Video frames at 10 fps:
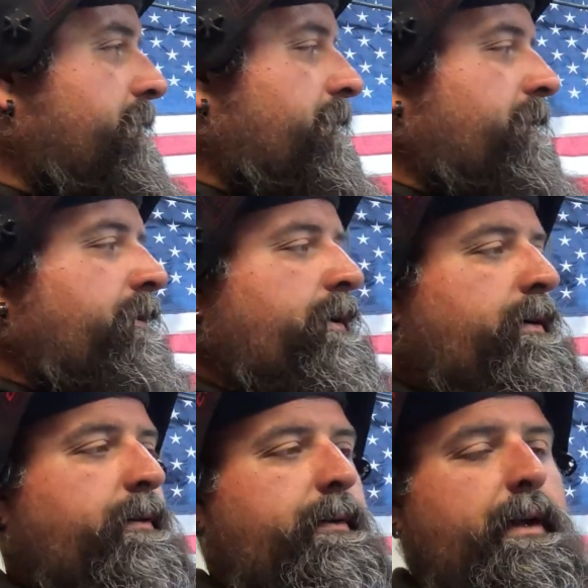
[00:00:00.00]
on the
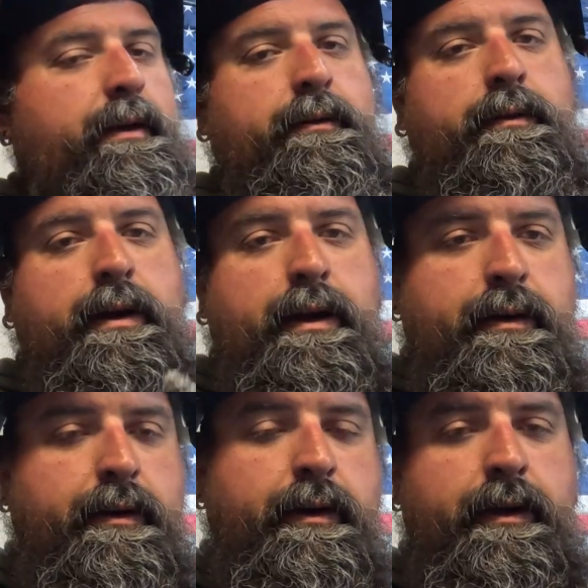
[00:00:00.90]
old angle
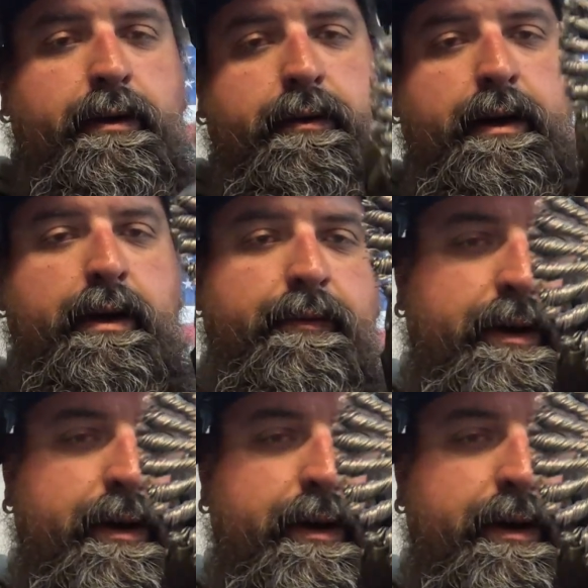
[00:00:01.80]
grinder, you have